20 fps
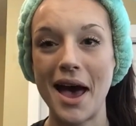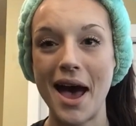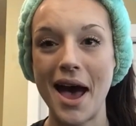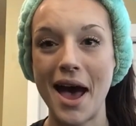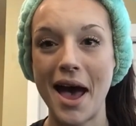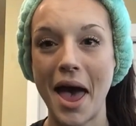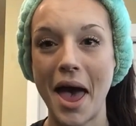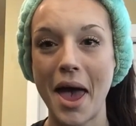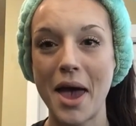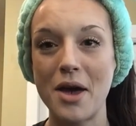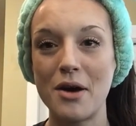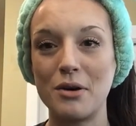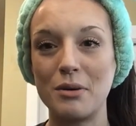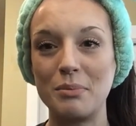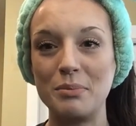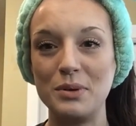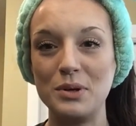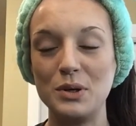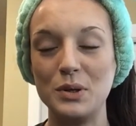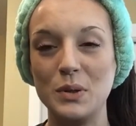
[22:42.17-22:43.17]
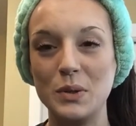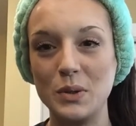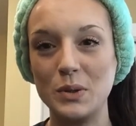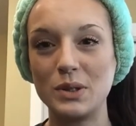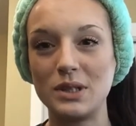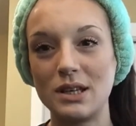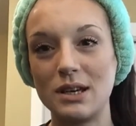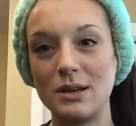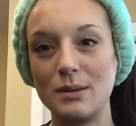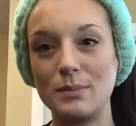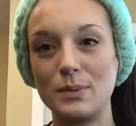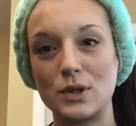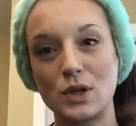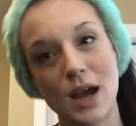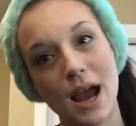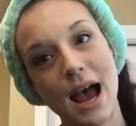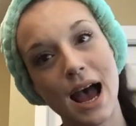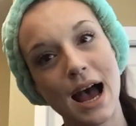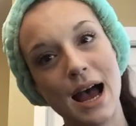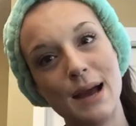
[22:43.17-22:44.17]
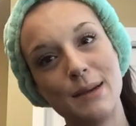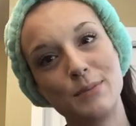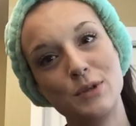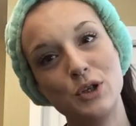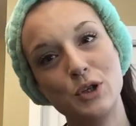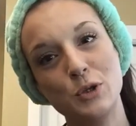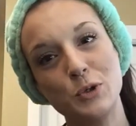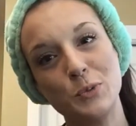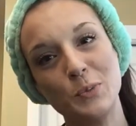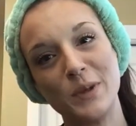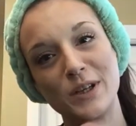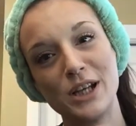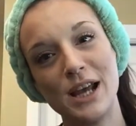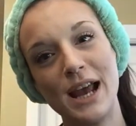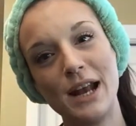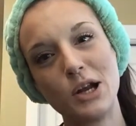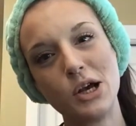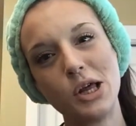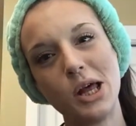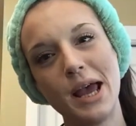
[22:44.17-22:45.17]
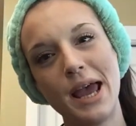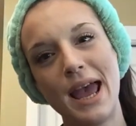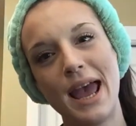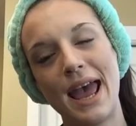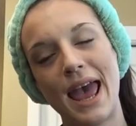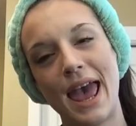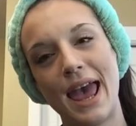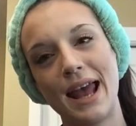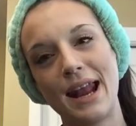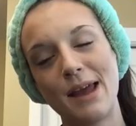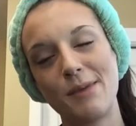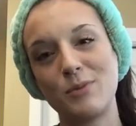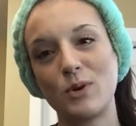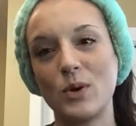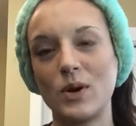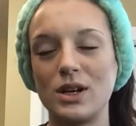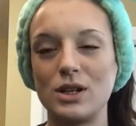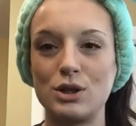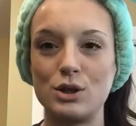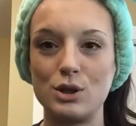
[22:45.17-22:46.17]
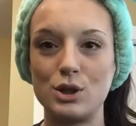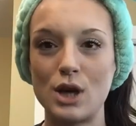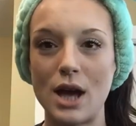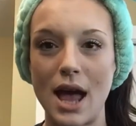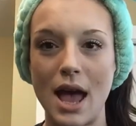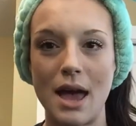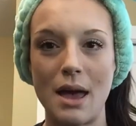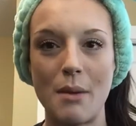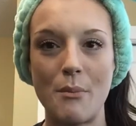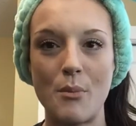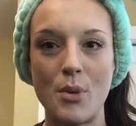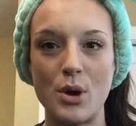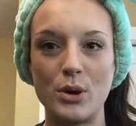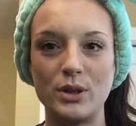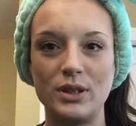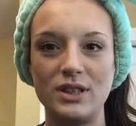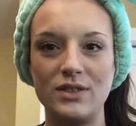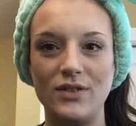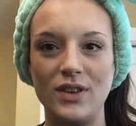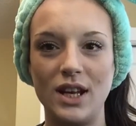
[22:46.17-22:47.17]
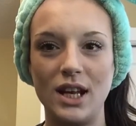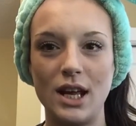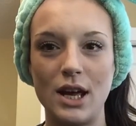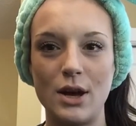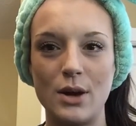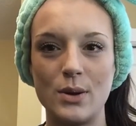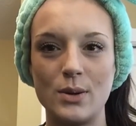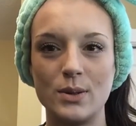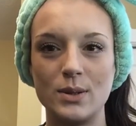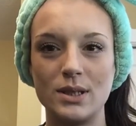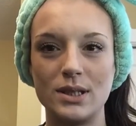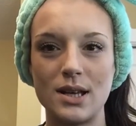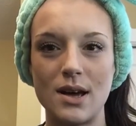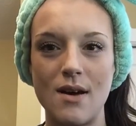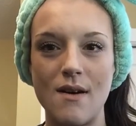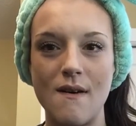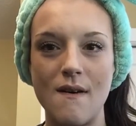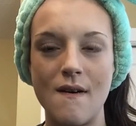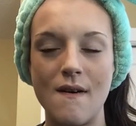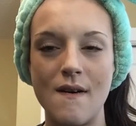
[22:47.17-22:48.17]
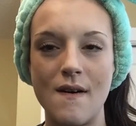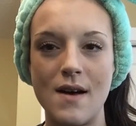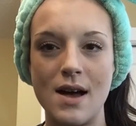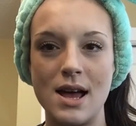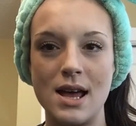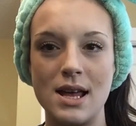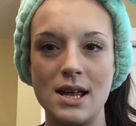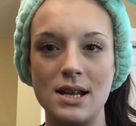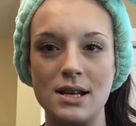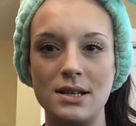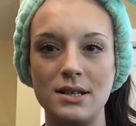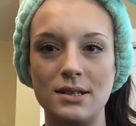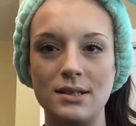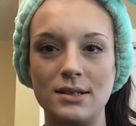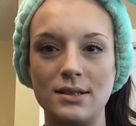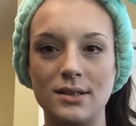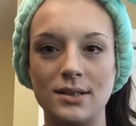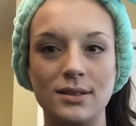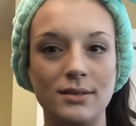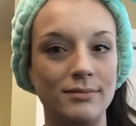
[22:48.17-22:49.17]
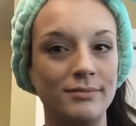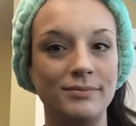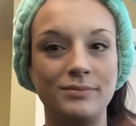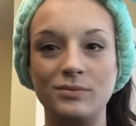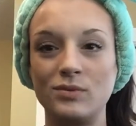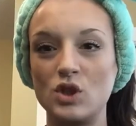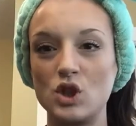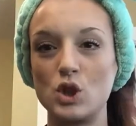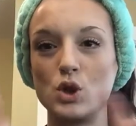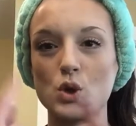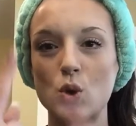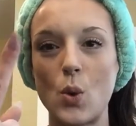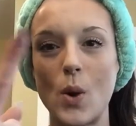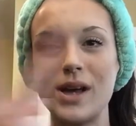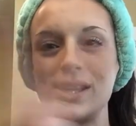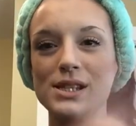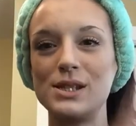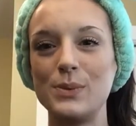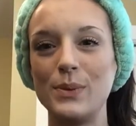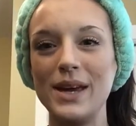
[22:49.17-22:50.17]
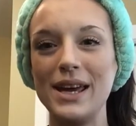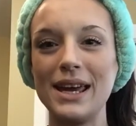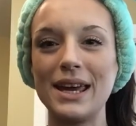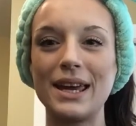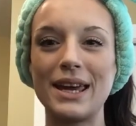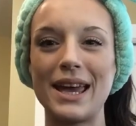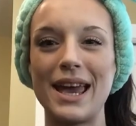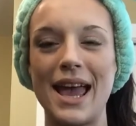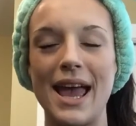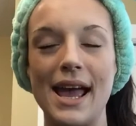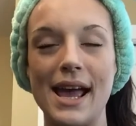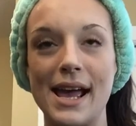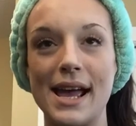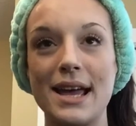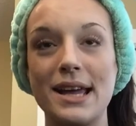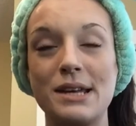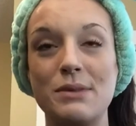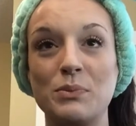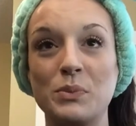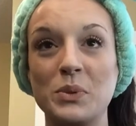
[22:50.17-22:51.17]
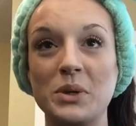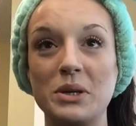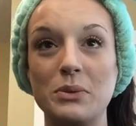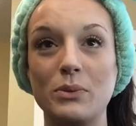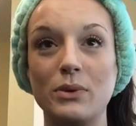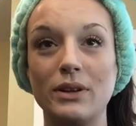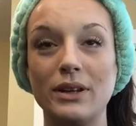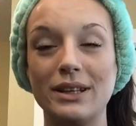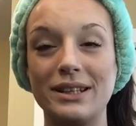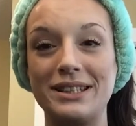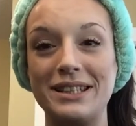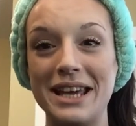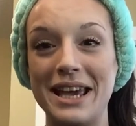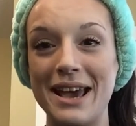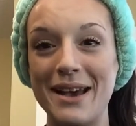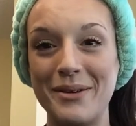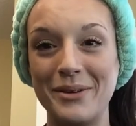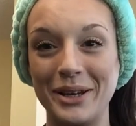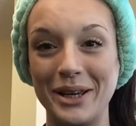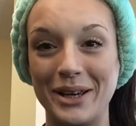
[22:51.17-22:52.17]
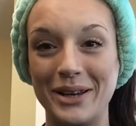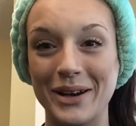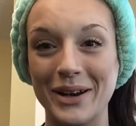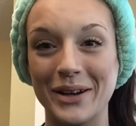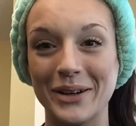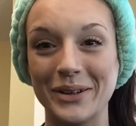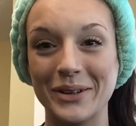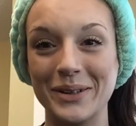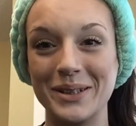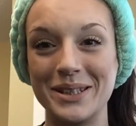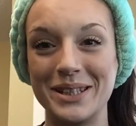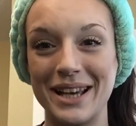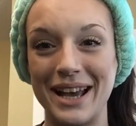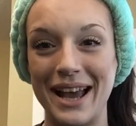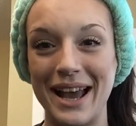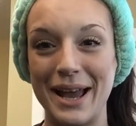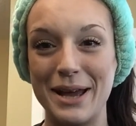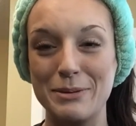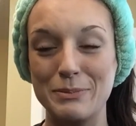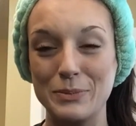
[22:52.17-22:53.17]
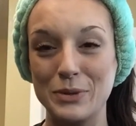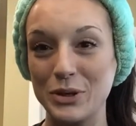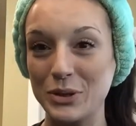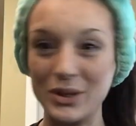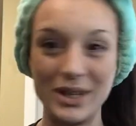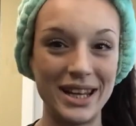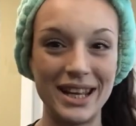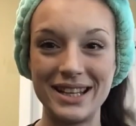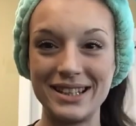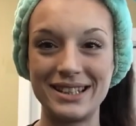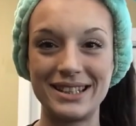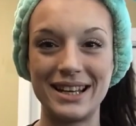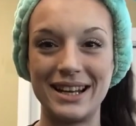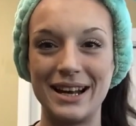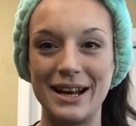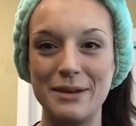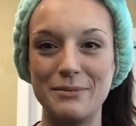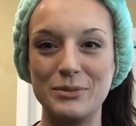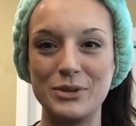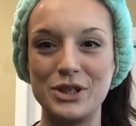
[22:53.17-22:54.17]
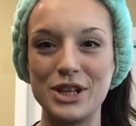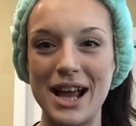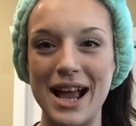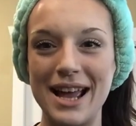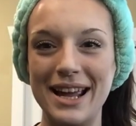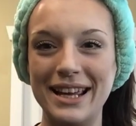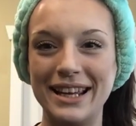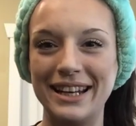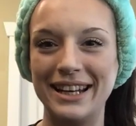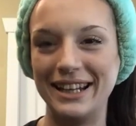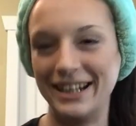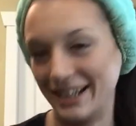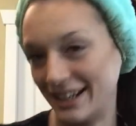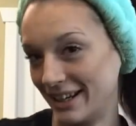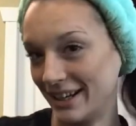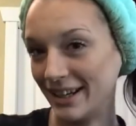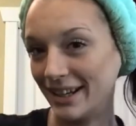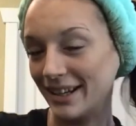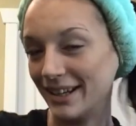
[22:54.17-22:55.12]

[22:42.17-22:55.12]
I hope you subscribe to my channel, and I'm going to try and post videos on twice a week, and we will see how it goes. I'm new to this, and I'm trying, and